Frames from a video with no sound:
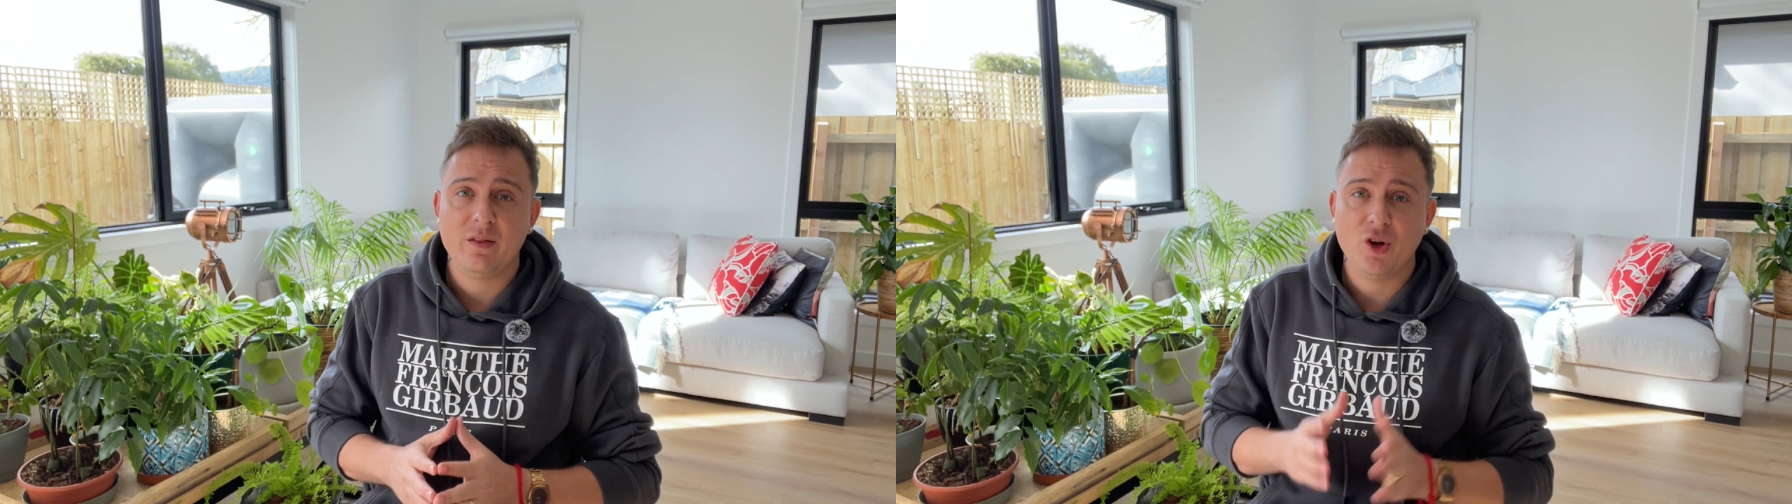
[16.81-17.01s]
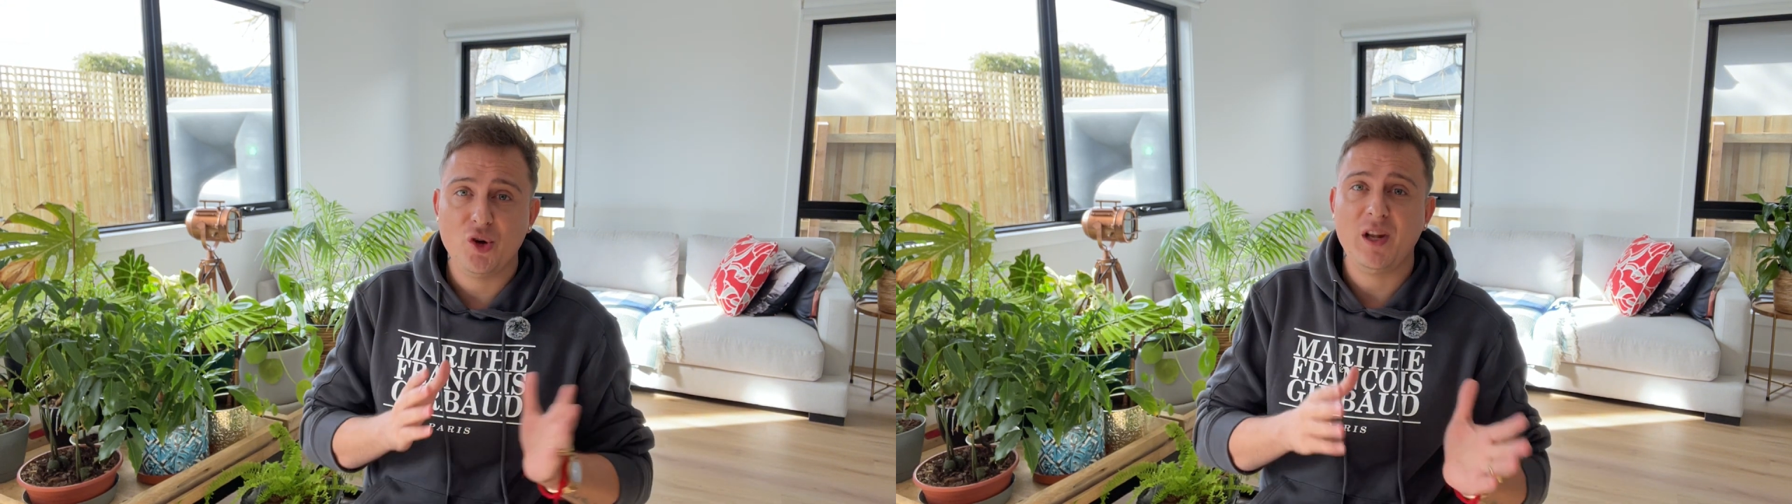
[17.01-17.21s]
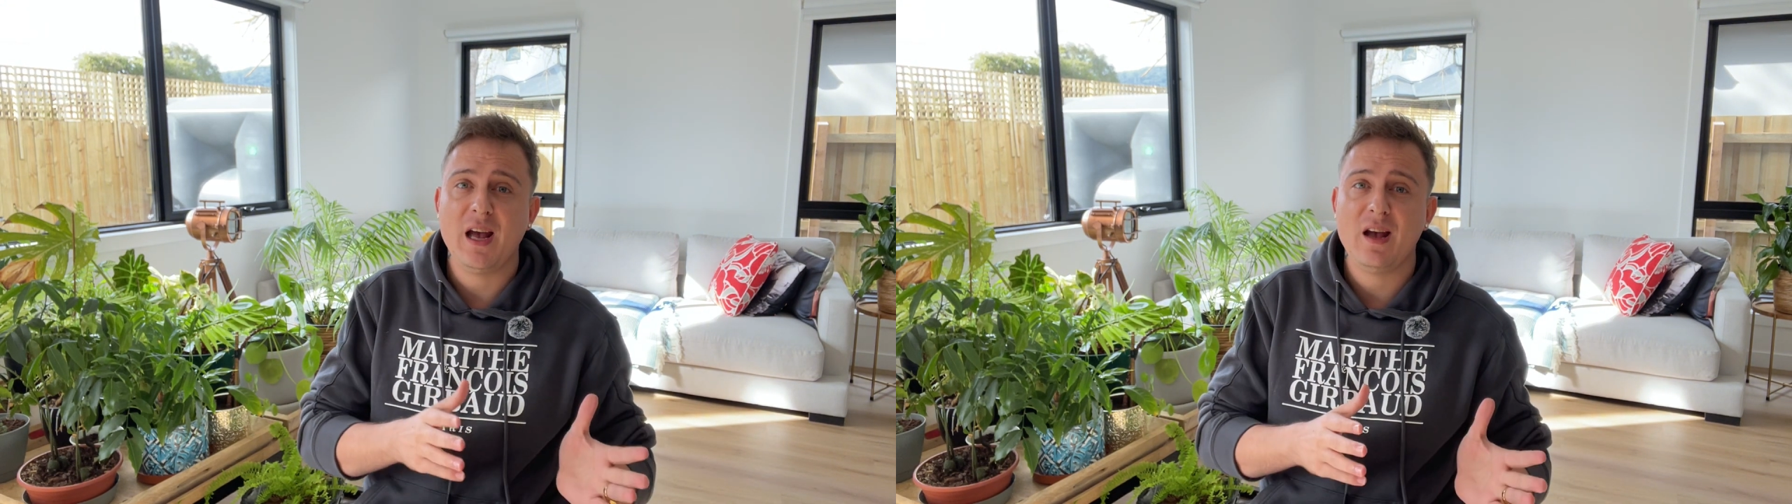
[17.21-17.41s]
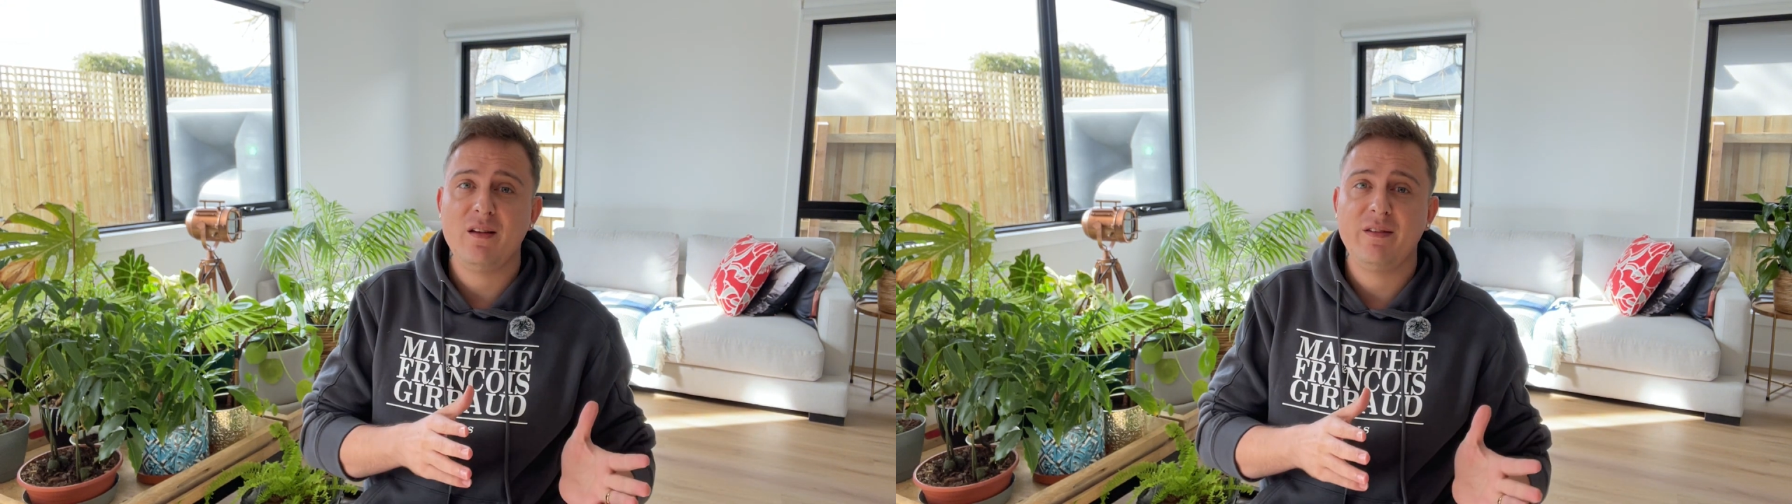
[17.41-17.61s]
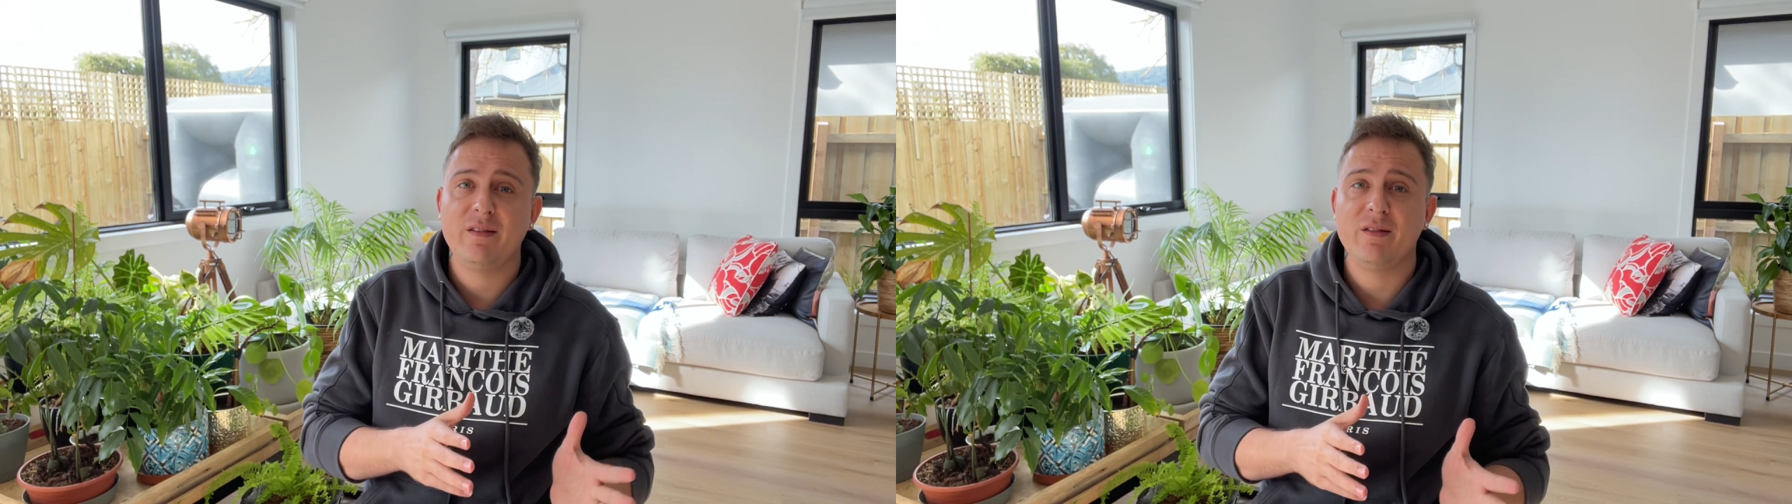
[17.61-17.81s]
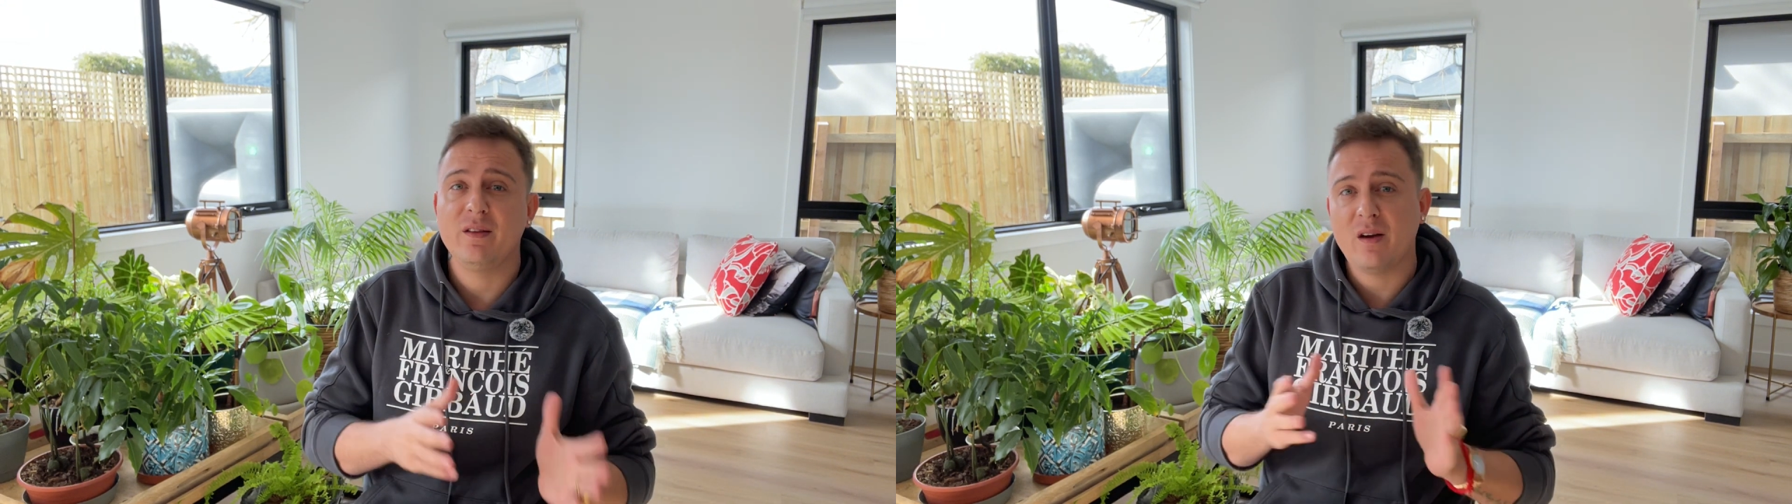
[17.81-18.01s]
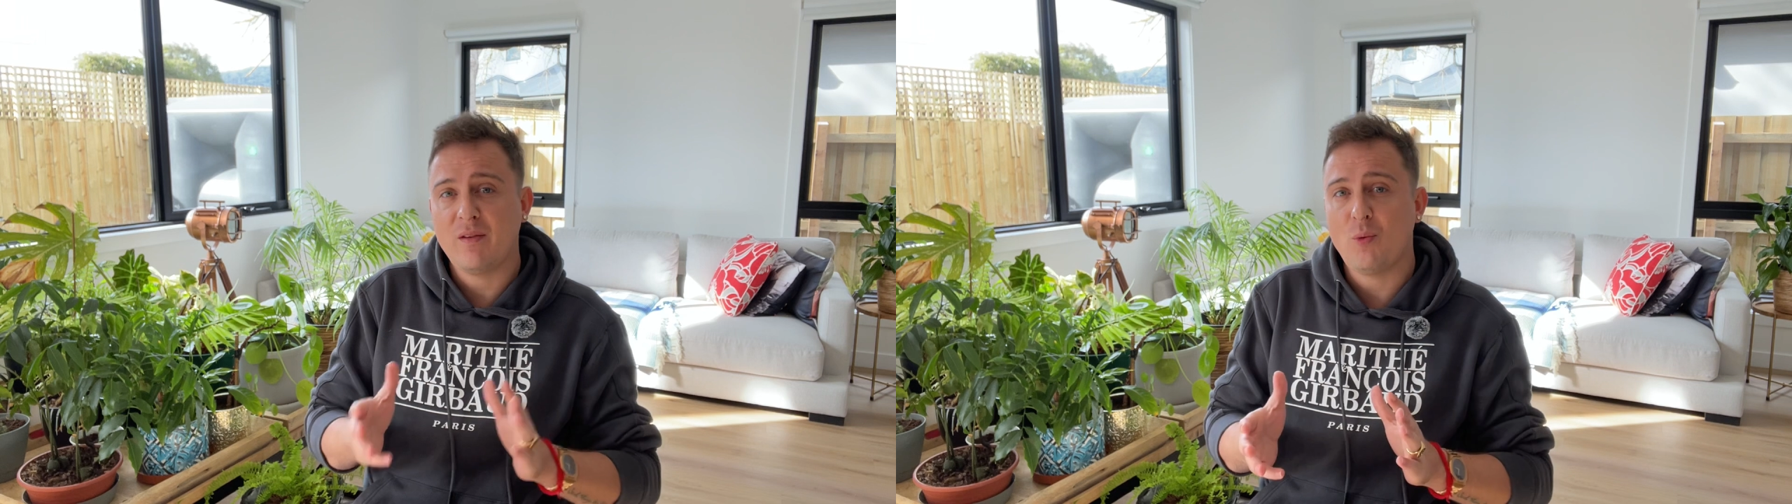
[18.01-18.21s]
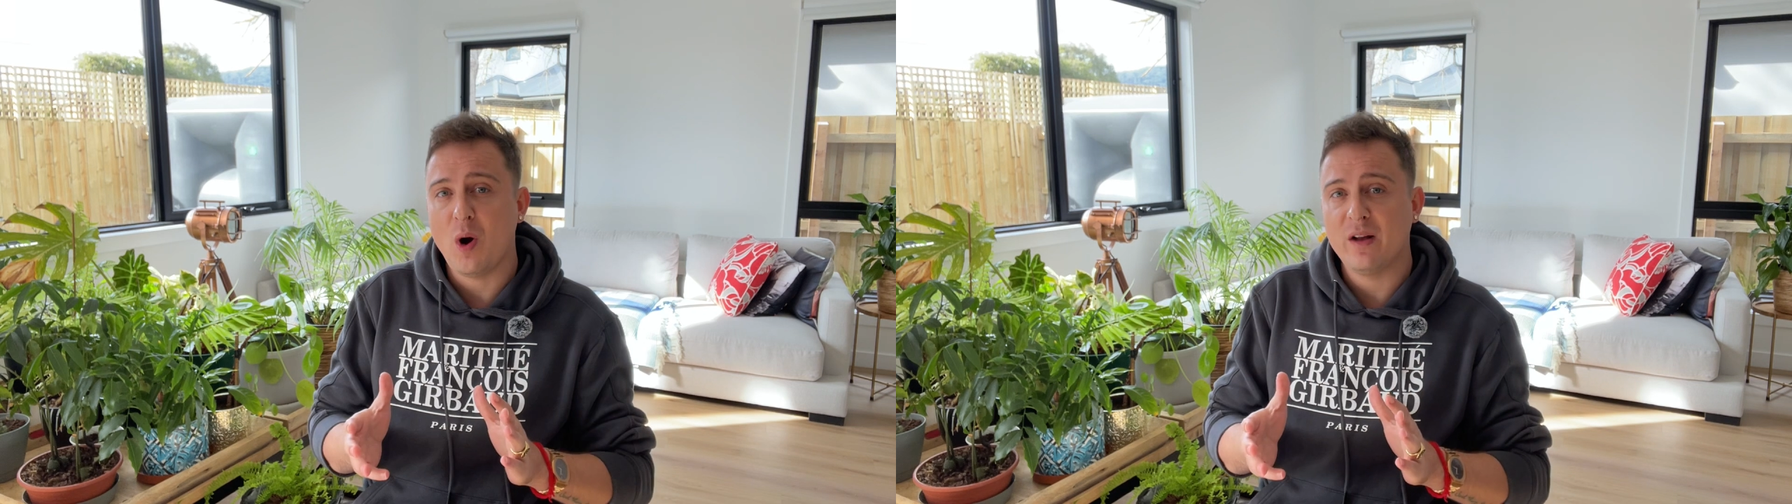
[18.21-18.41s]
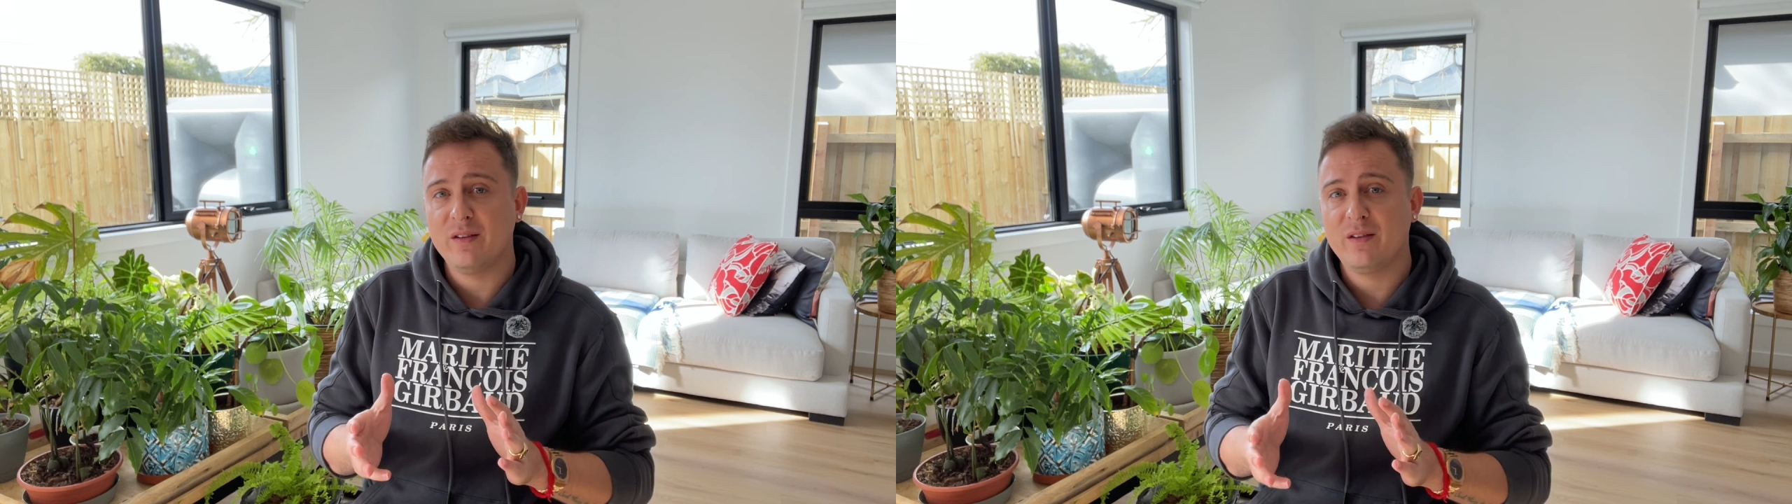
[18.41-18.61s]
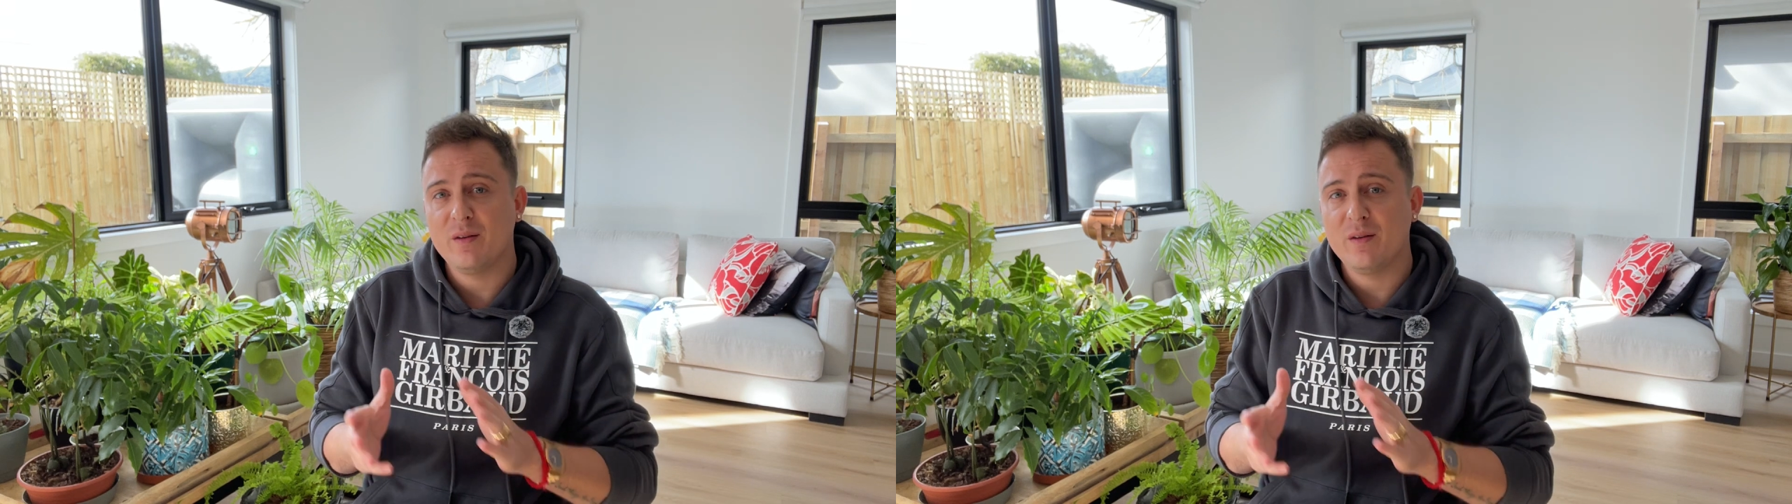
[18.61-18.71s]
the good days, the tough ones,